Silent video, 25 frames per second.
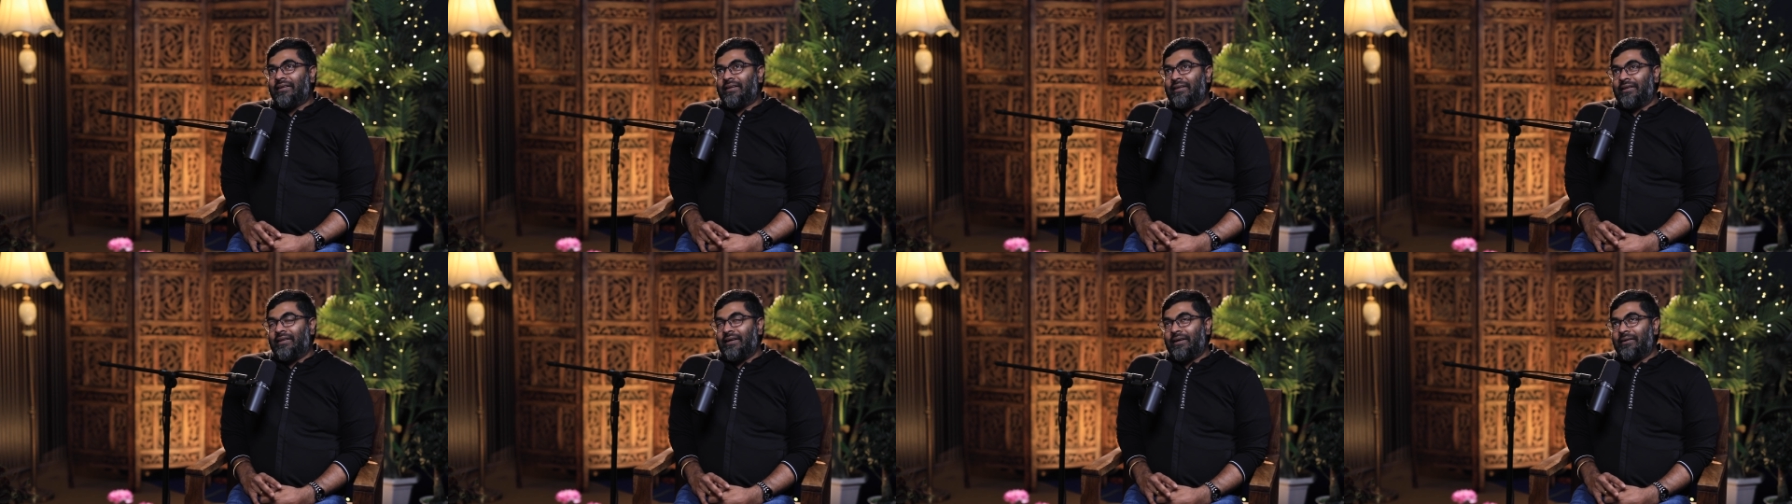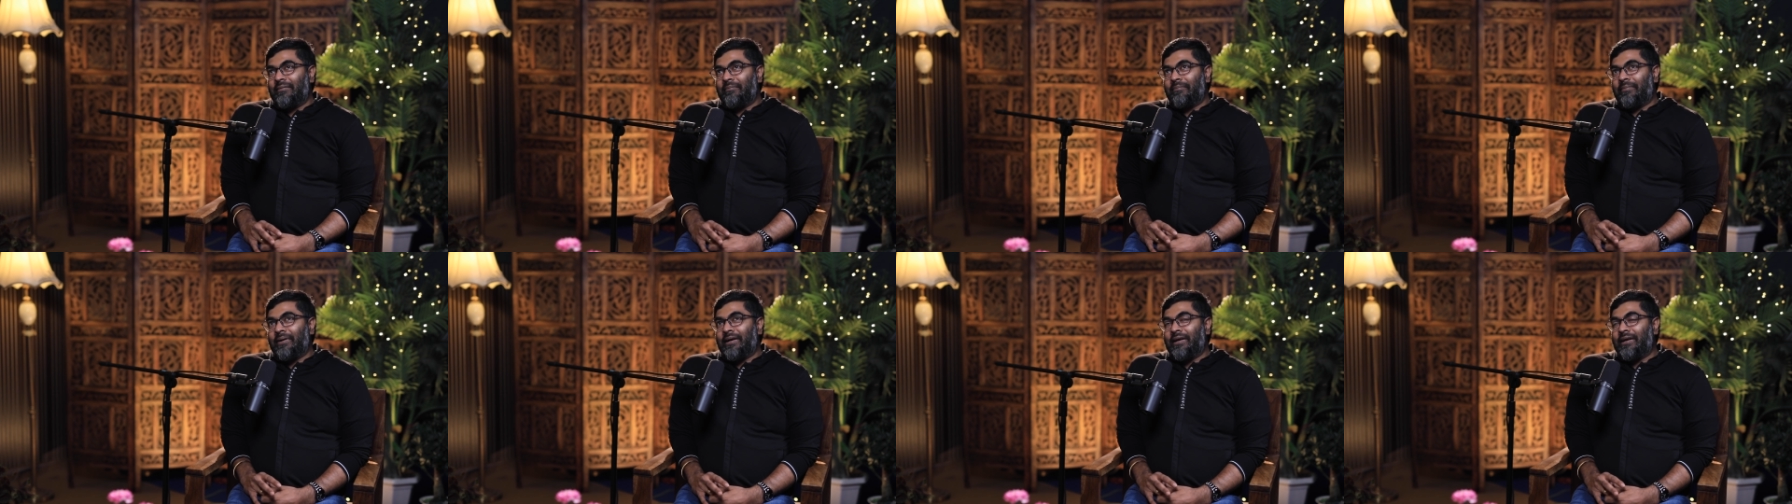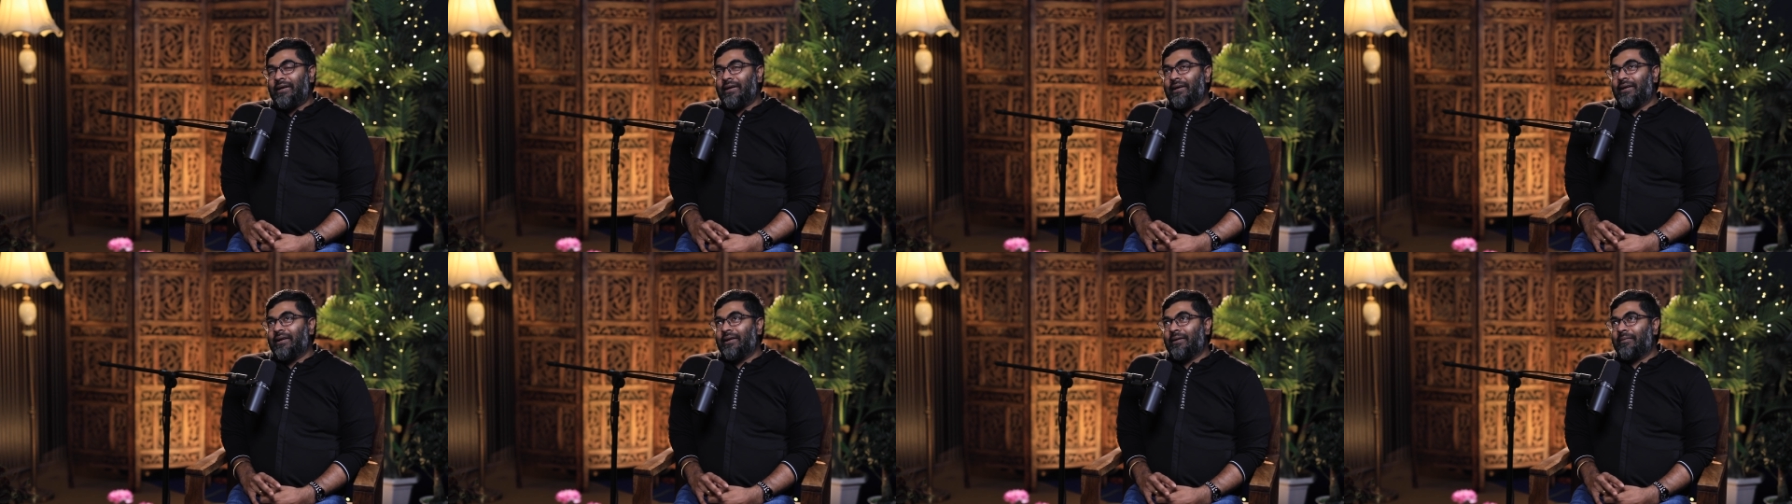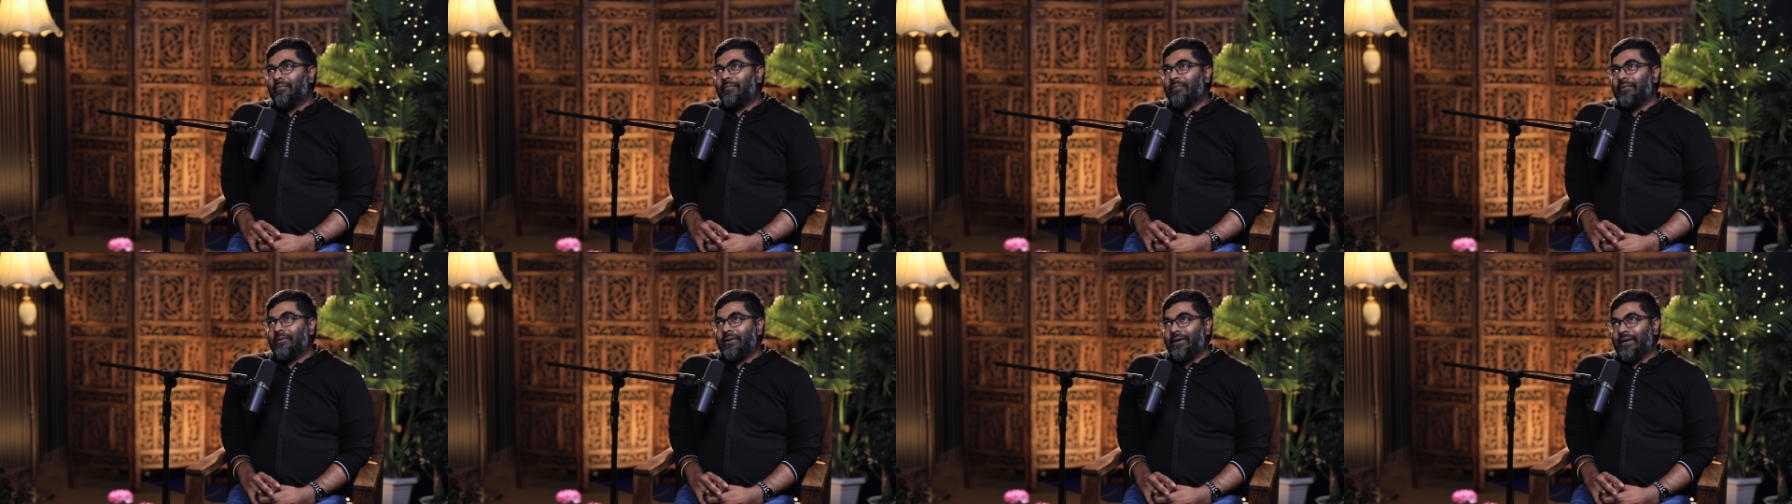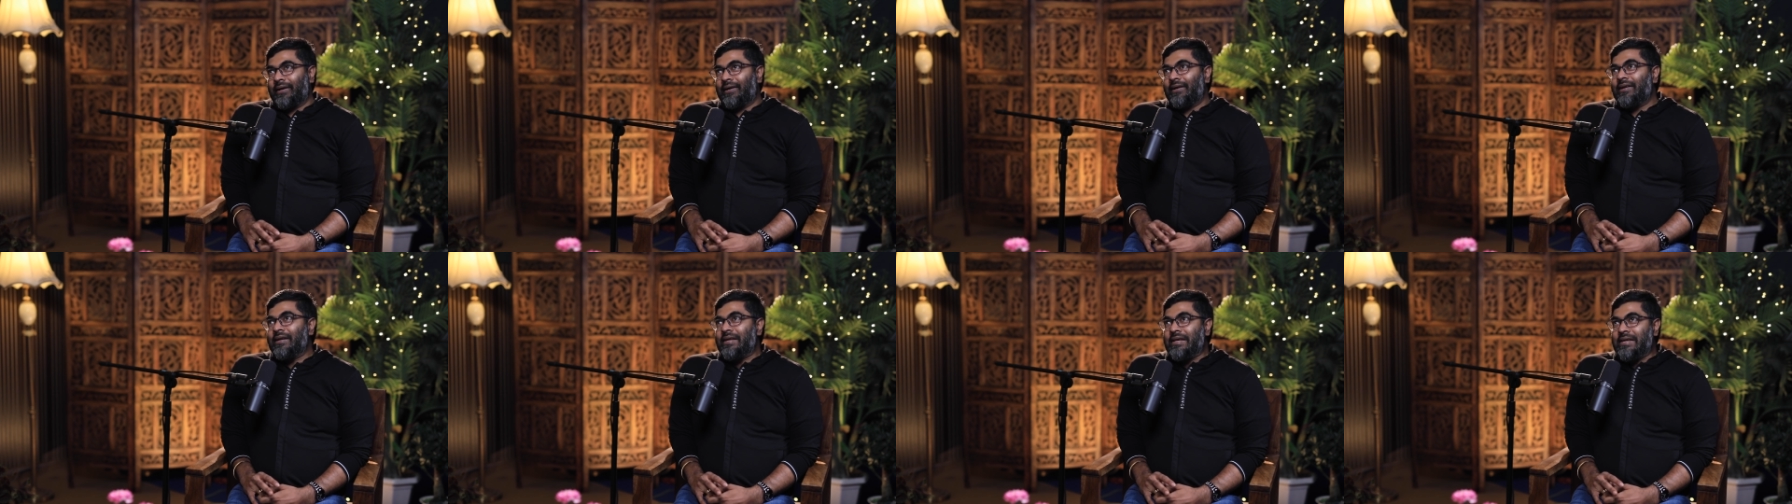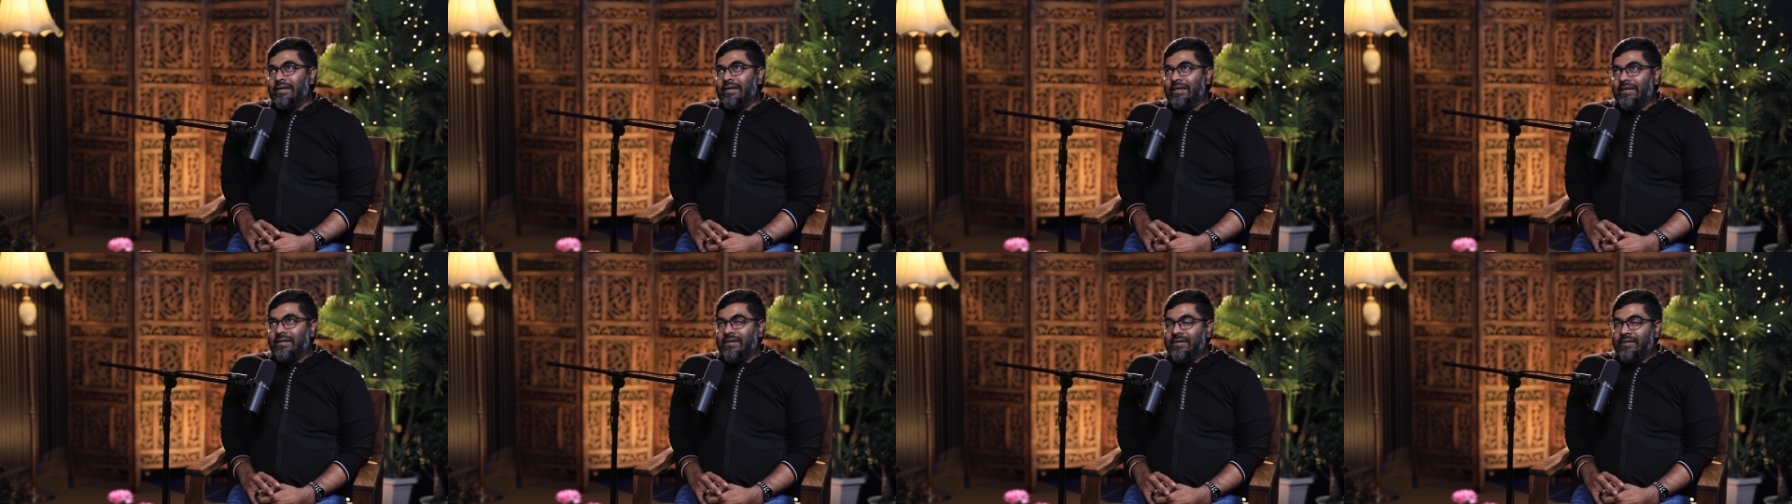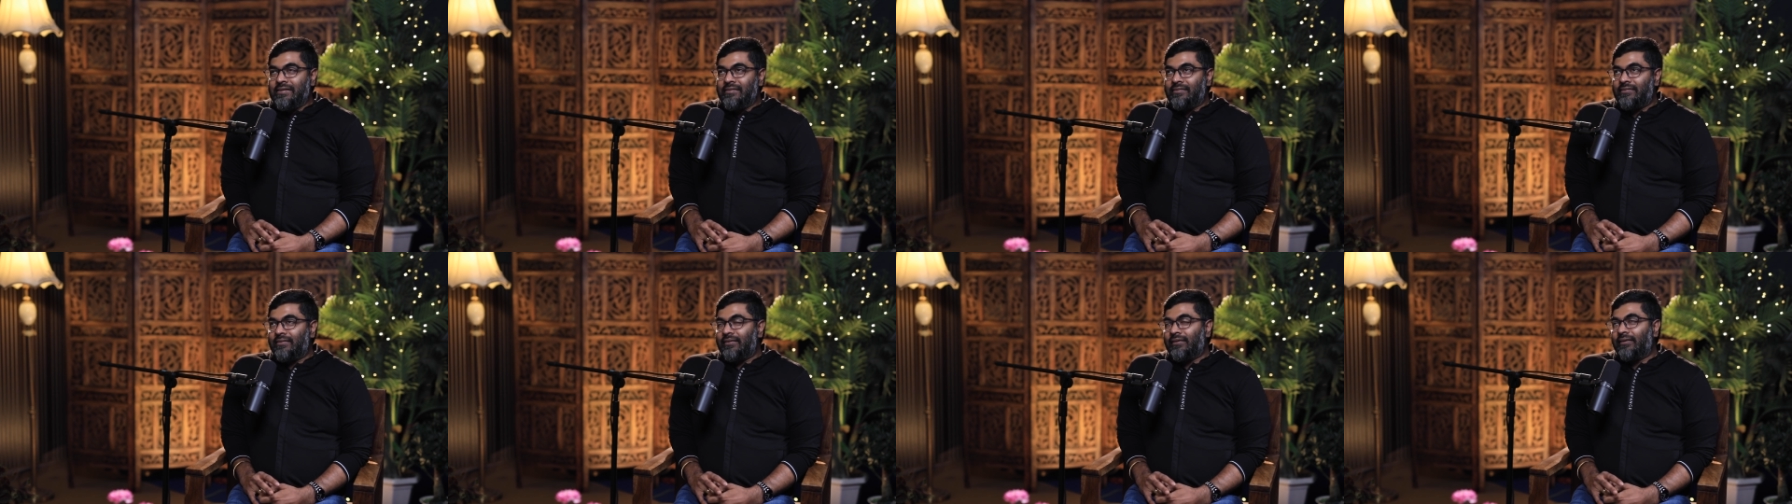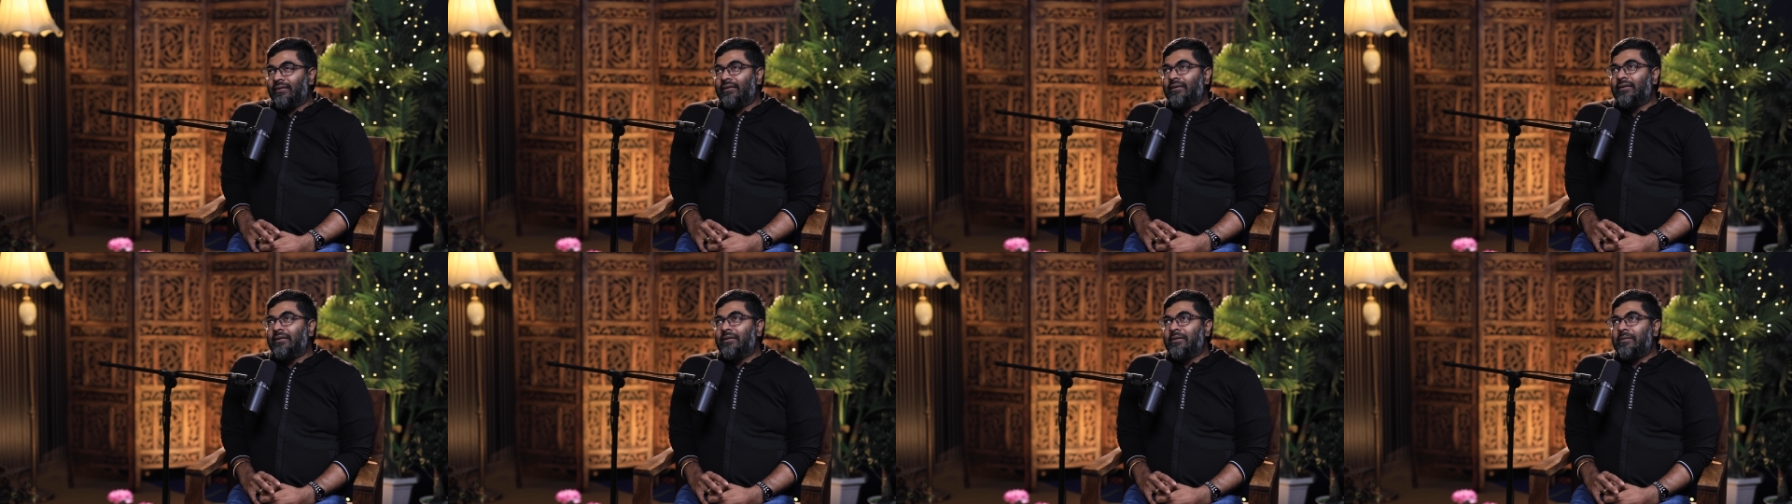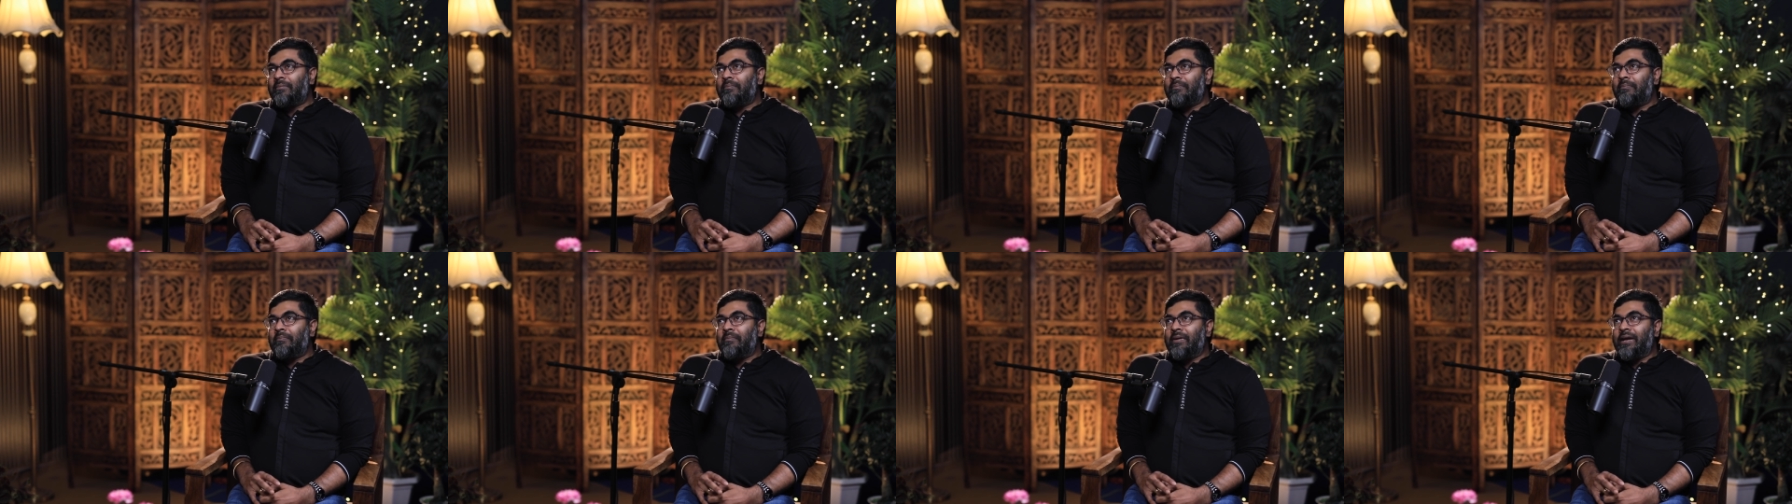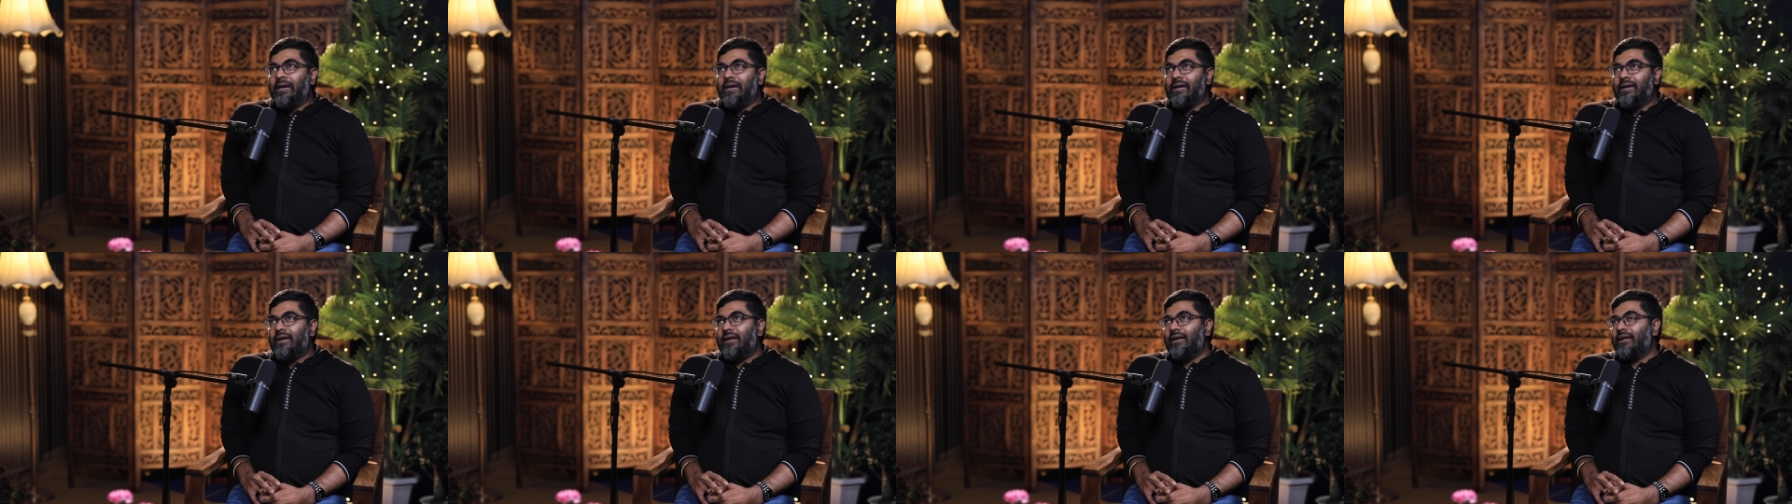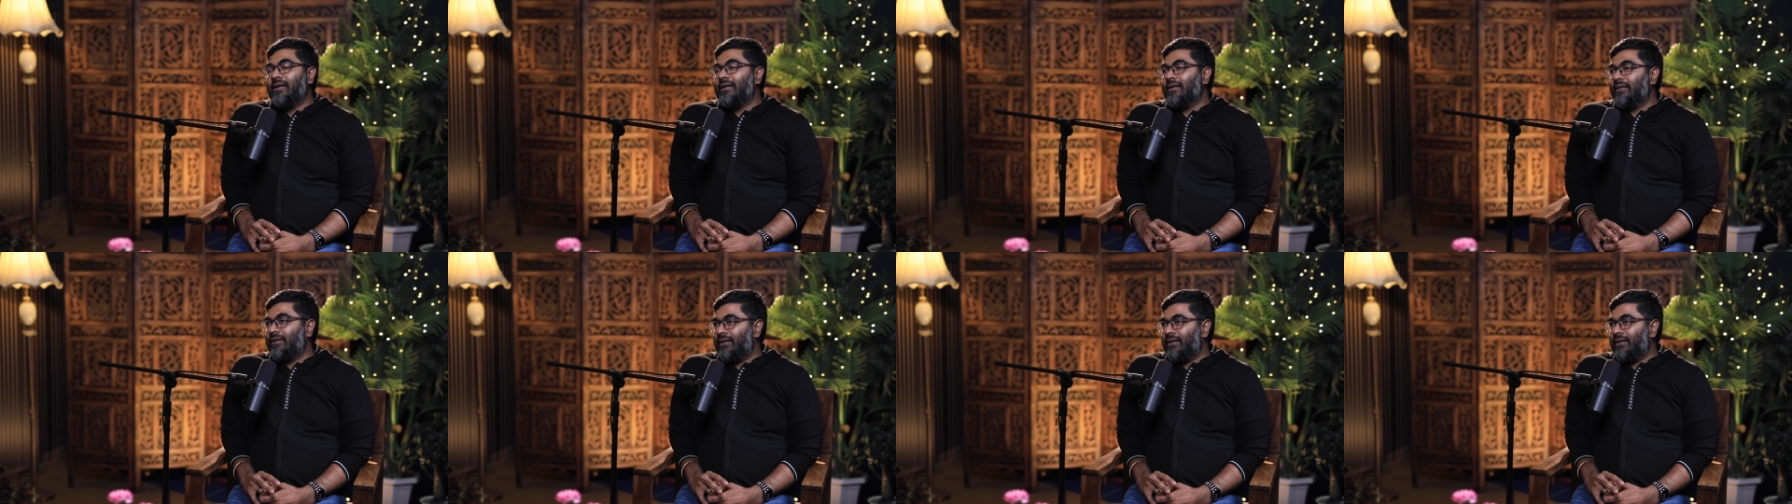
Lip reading: Whether that particular product is